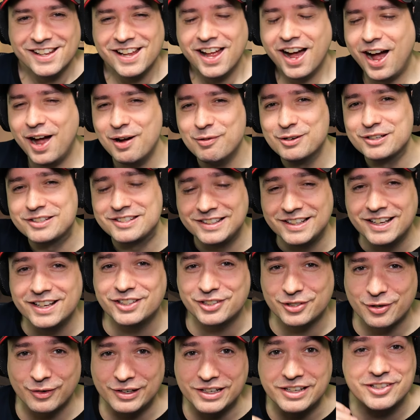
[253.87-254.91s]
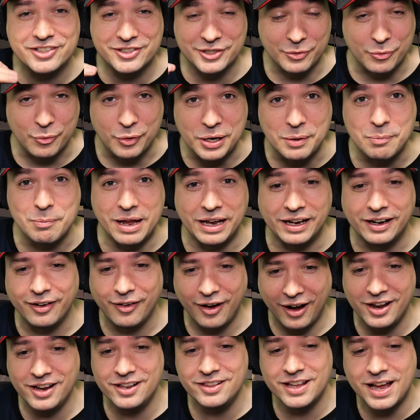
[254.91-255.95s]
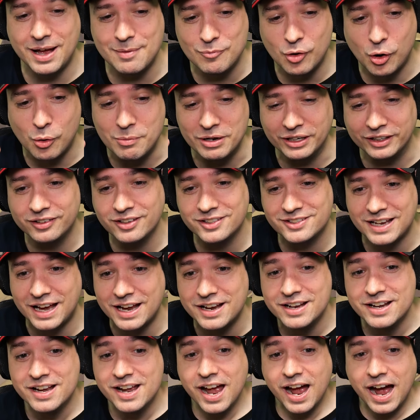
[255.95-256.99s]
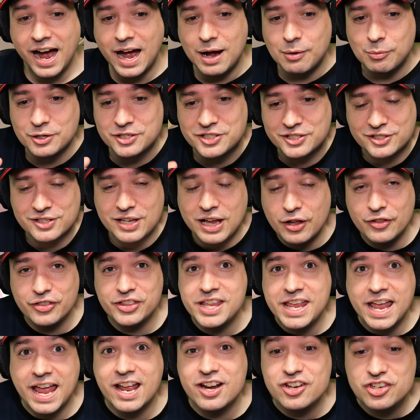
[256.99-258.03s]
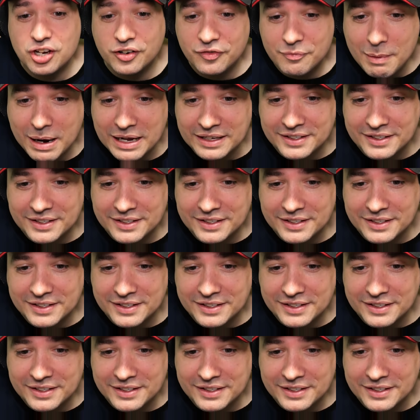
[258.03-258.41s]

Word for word: I was literally screaming in that moment because I I was at the edge of my